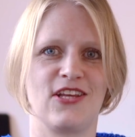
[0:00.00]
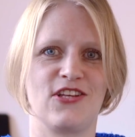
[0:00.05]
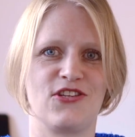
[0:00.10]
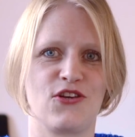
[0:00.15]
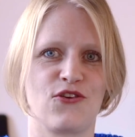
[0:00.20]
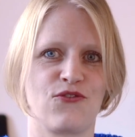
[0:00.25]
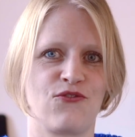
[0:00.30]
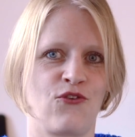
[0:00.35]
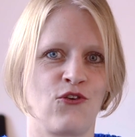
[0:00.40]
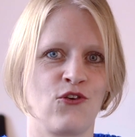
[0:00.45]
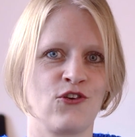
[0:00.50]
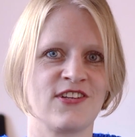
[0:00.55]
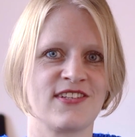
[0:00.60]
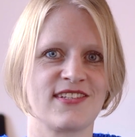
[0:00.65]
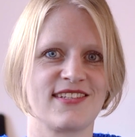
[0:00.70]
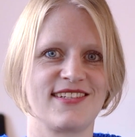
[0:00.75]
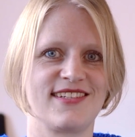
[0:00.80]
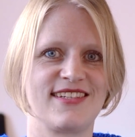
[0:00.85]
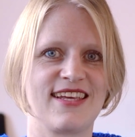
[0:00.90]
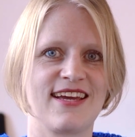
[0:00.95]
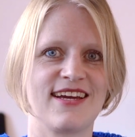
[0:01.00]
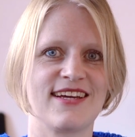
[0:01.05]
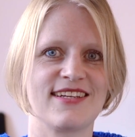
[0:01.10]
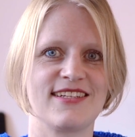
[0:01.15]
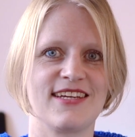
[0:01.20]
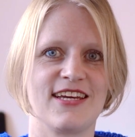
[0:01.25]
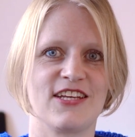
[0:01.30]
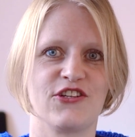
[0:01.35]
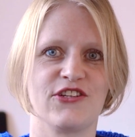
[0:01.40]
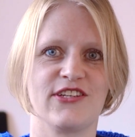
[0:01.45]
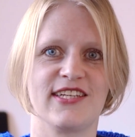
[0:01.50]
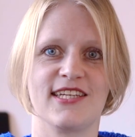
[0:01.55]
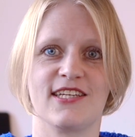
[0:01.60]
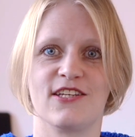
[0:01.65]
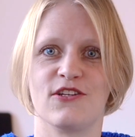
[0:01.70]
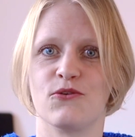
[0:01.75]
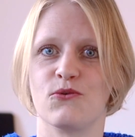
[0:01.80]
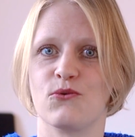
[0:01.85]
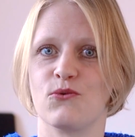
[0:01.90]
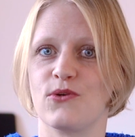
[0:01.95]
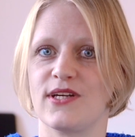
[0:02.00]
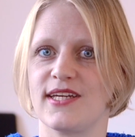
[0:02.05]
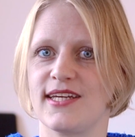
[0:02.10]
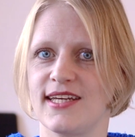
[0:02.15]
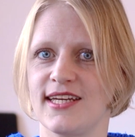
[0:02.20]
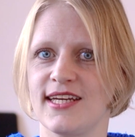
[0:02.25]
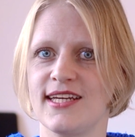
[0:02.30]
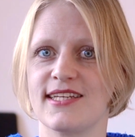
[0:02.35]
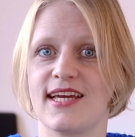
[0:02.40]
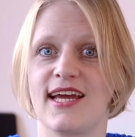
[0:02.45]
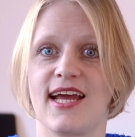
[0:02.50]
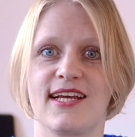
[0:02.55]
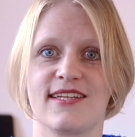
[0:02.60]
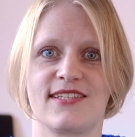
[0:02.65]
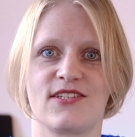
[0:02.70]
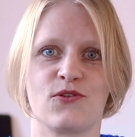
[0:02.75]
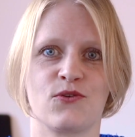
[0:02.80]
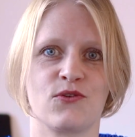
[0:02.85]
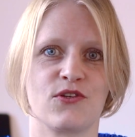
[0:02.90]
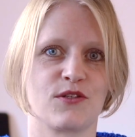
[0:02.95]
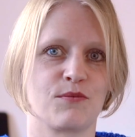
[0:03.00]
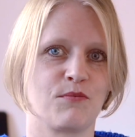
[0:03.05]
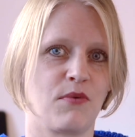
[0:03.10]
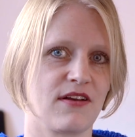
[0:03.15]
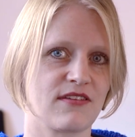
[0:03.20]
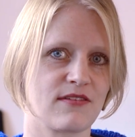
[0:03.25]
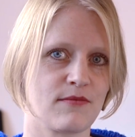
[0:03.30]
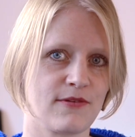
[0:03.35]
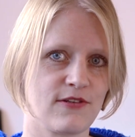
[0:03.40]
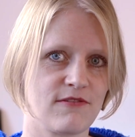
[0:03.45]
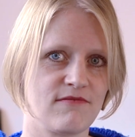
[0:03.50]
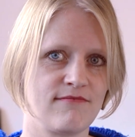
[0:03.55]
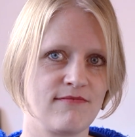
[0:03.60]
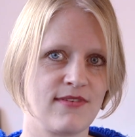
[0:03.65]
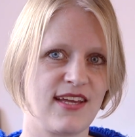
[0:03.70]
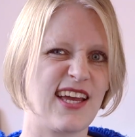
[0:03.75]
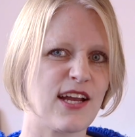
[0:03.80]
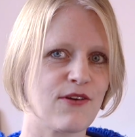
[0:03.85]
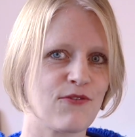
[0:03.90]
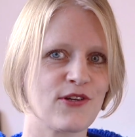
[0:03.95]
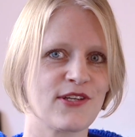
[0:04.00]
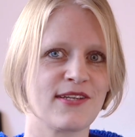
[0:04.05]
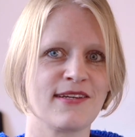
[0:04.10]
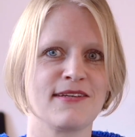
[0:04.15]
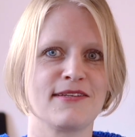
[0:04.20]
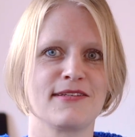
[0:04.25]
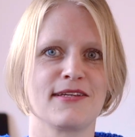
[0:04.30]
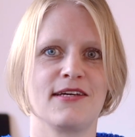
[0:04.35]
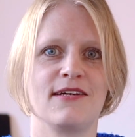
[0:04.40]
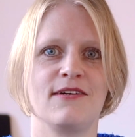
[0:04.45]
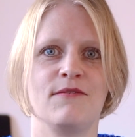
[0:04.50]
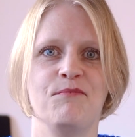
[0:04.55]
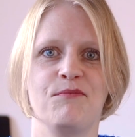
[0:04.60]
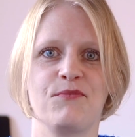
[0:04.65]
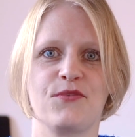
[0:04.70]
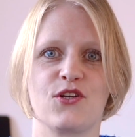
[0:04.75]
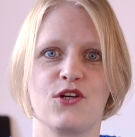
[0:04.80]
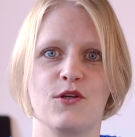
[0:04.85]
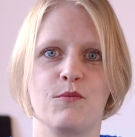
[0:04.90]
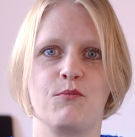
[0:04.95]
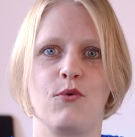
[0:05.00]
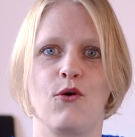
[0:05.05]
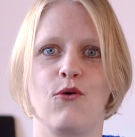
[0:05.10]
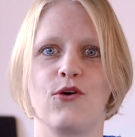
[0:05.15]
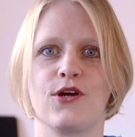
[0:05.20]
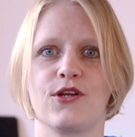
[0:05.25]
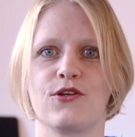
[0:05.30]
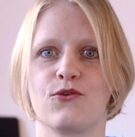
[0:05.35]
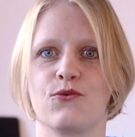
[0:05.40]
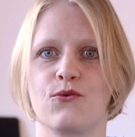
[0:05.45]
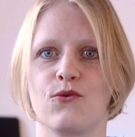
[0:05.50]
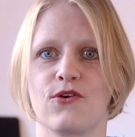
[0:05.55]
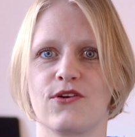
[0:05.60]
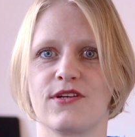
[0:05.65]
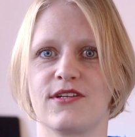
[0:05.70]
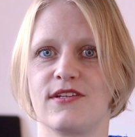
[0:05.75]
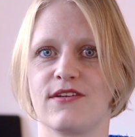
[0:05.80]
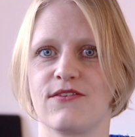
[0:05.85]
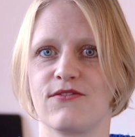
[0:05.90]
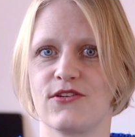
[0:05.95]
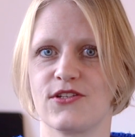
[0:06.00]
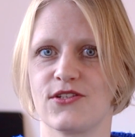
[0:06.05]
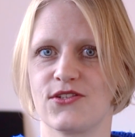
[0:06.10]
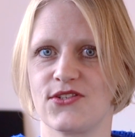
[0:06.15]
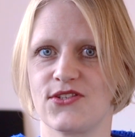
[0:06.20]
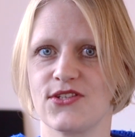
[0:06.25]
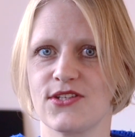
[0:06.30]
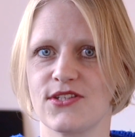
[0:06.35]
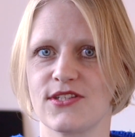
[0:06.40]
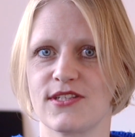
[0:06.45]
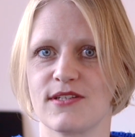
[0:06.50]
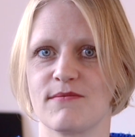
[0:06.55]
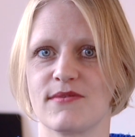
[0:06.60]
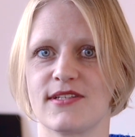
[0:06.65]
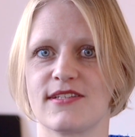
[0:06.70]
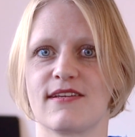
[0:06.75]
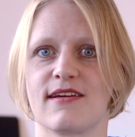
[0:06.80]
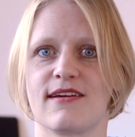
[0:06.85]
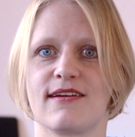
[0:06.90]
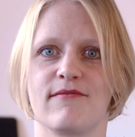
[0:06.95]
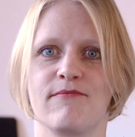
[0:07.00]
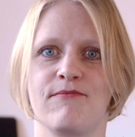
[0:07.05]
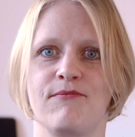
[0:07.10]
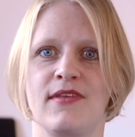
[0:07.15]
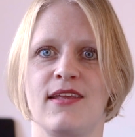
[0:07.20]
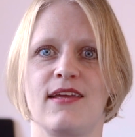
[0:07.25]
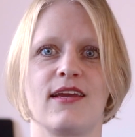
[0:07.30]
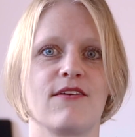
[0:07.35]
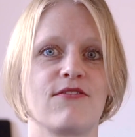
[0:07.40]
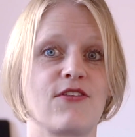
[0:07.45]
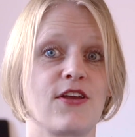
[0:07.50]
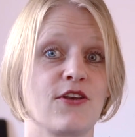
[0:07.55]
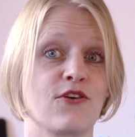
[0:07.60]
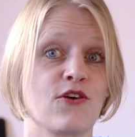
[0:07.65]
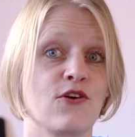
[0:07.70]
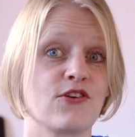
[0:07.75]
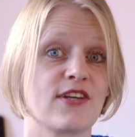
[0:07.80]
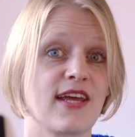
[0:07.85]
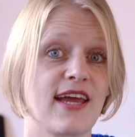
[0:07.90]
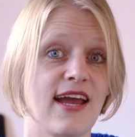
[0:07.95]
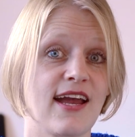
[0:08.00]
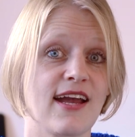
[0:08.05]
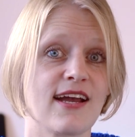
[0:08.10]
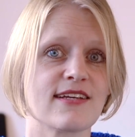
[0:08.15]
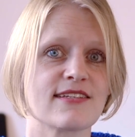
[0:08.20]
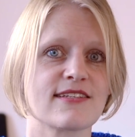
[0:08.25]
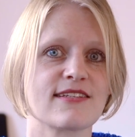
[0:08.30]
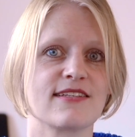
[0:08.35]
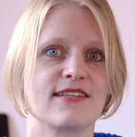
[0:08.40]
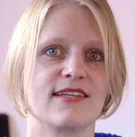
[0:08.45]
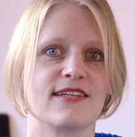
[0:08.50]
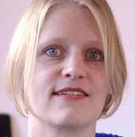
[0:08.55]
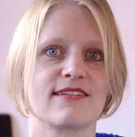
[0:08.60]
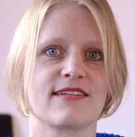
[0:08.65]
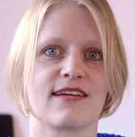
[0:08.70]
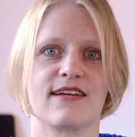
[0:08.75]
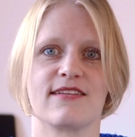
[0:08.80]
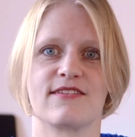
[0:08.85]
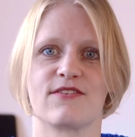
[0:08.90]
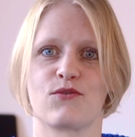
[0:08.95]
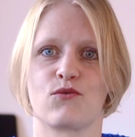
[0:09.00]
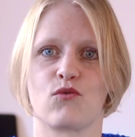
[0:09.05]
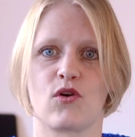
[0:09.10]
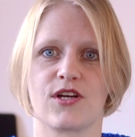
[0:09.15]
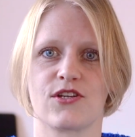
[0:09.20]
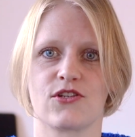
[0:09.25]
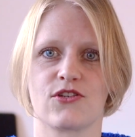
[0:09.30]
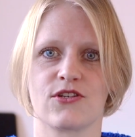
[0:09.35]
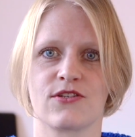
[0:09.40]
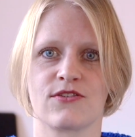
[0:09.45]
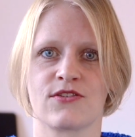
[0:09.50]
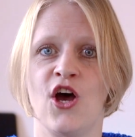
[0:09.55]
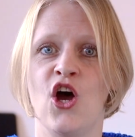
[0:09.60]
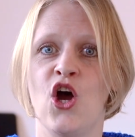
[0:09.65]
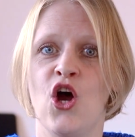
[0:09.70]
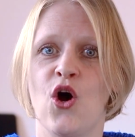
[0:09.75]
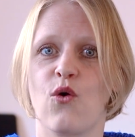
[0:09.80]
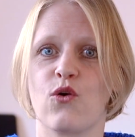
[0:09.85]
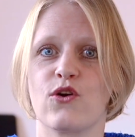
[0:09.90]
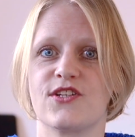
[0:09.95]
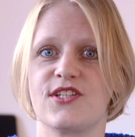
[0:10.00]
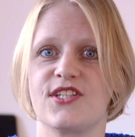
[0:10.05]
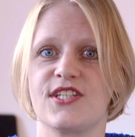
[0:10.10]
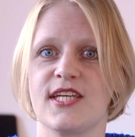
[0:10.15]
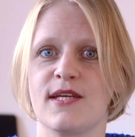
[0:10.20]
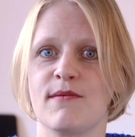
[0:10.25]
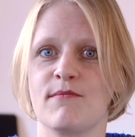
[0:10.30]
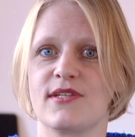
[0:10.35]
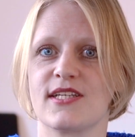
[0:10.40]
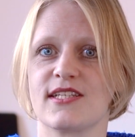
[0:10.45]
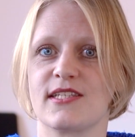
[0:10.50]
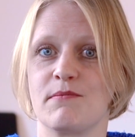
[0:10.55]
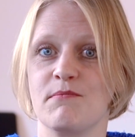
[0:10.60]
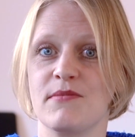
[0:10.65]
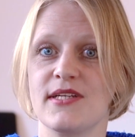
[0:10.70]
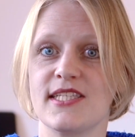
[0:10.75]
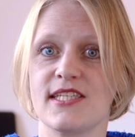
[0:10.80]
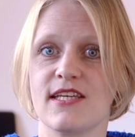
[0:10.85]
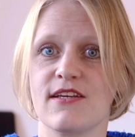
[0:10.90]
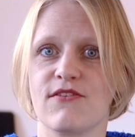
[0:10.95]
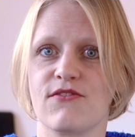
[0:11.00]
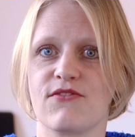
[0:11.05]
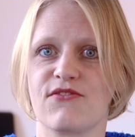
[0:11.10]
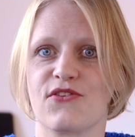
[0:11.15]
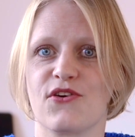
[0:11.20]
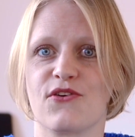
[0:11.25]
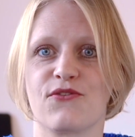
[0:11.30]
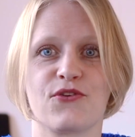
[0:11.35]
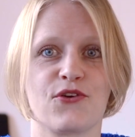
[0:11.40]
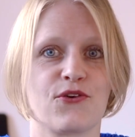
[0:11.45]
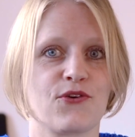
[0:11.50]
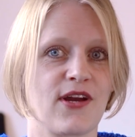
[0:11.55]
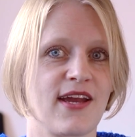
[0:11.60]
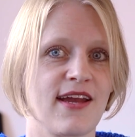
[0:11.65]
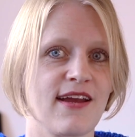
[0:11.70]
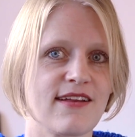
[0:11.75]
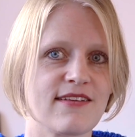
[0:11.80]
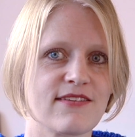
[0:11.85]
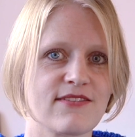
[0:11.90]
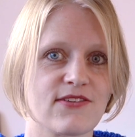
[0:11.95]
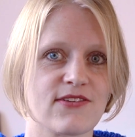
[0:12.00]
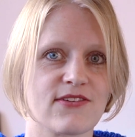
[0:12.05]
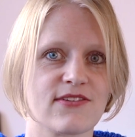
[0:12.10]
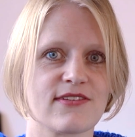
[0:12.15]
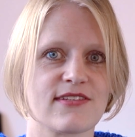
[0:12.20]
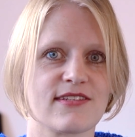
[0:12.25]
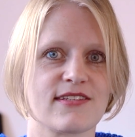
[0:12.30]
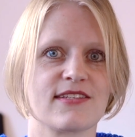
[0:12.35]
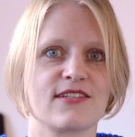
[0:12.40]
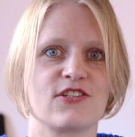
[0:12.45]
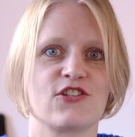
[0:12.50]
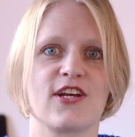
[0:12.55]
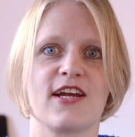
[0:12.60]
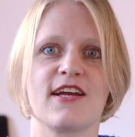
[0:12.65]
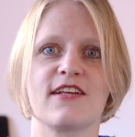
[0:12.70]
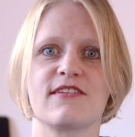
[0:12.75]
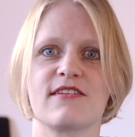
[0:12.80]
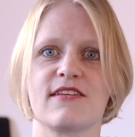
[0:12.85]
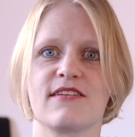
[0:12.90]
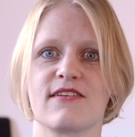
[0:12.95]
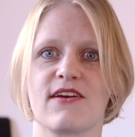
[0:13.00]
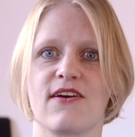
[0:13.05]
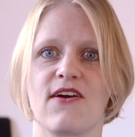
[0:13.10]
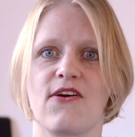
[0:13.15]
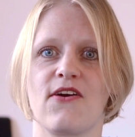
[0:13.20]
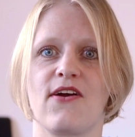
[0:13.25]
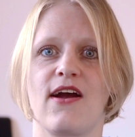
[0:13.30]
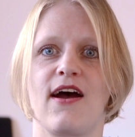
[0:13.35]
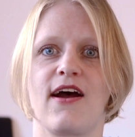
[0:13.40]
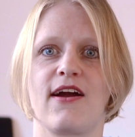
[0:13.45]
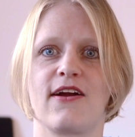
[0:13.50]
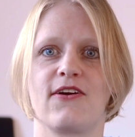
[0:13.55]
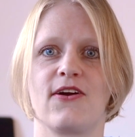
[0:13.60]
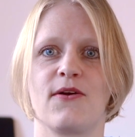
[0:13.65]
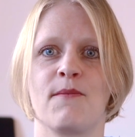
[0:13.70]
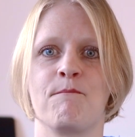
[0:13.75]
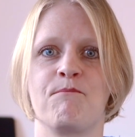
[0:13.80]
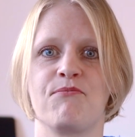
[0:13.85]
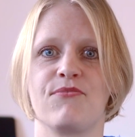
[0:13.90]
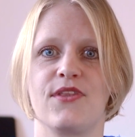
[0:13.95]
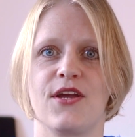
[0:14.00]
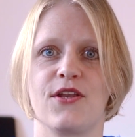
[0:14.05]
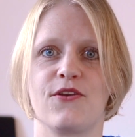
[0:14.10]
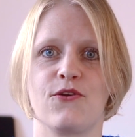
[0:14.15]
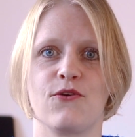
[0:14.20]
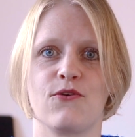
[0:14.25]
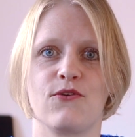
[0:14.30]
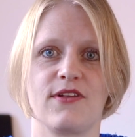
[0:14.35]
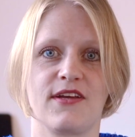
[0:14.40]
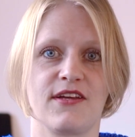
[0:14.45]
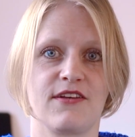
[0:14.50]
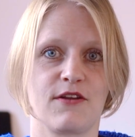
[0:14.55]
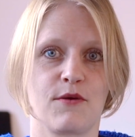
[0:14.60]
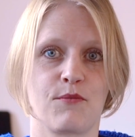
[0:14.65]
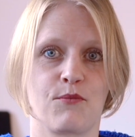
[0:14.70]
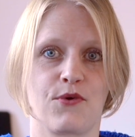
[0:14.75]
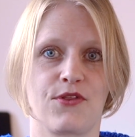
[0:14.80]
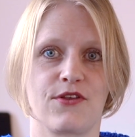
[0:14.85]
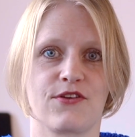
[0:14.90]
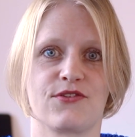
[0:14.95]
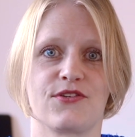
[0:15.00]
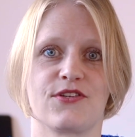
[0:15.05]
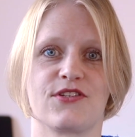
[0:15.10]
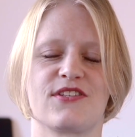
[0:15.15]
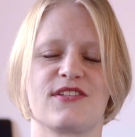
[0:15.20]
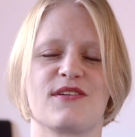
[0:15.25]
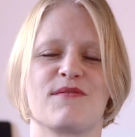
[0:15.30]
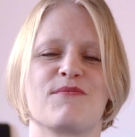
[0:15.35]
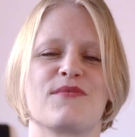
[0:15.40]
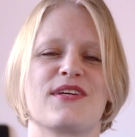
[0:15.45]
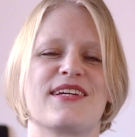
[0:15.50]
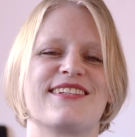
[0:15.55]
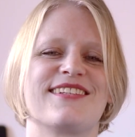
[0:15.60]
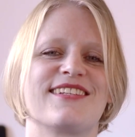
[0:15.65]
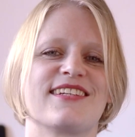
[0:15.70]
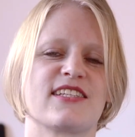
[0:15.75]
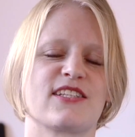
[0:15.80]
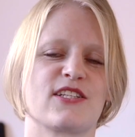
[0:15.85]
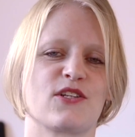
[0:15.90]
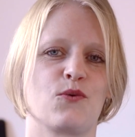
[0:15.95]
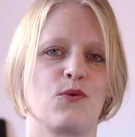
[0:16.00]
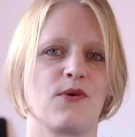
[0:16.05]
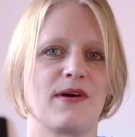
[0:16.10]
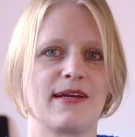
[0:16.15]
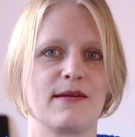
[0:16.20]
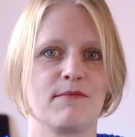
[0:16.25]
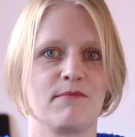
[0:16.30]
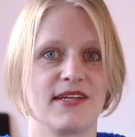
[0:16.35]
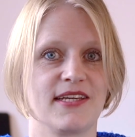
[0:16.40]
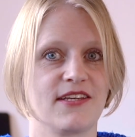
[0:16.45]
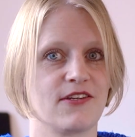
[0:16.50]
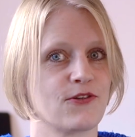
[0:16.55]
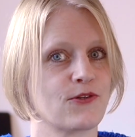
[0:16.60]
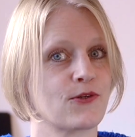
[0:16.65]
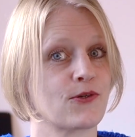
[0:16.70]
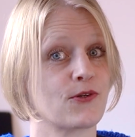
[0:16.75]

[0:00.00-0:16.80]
Is your furnace dead and you need new heat as soon as possible? Every detail could point toward a different system design. If they don't ask these kinds of questions or seem dismissive of your answers, chances are higher that you'll end up with a system that doesn't quite meet your